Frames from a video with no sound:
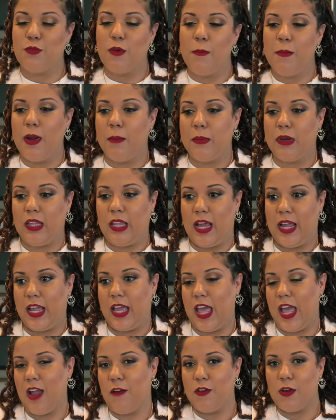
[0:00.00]
remember
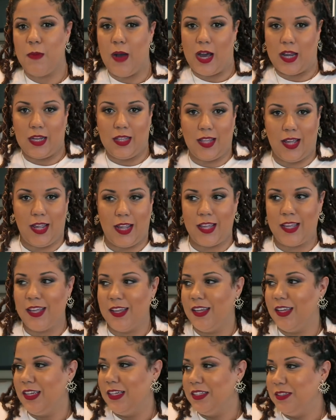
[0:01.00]
like everybody like
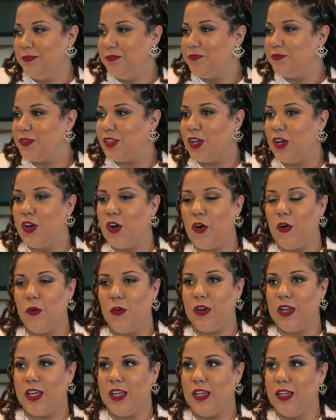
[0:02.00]

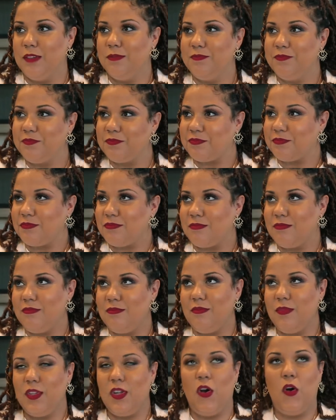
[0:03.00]
going
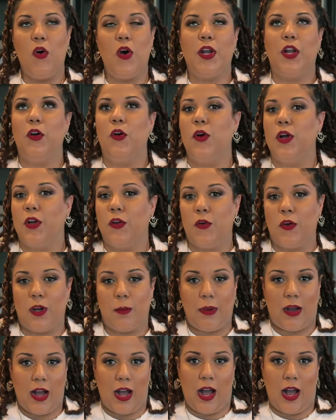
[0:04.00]
on and on and on about